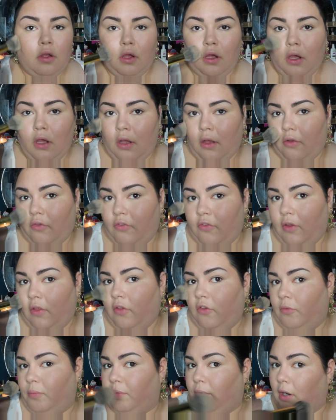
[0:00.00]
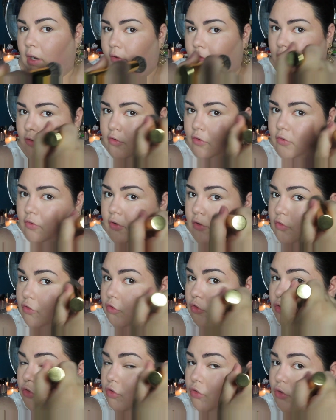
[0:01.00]
Oh, see, this bronzer just looks
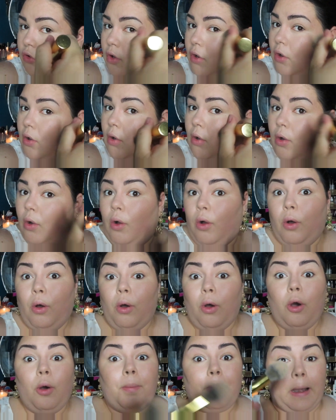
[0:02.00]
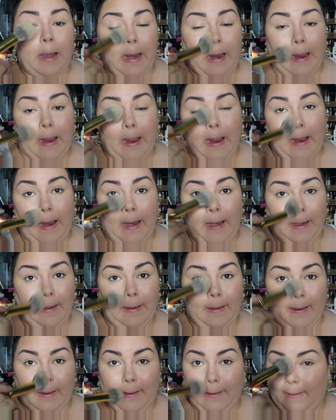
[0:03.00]
so
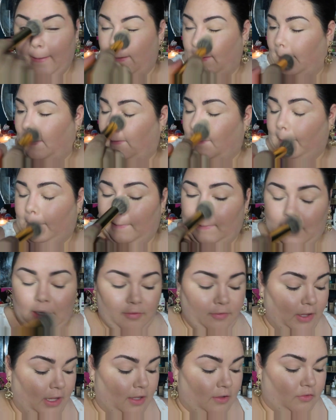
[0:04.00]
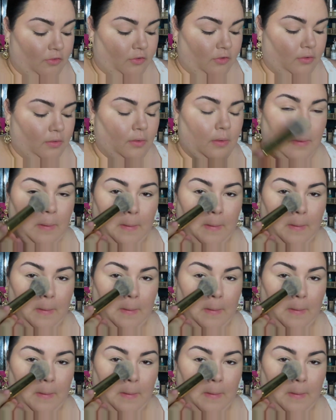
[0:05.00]
pretty. I love it.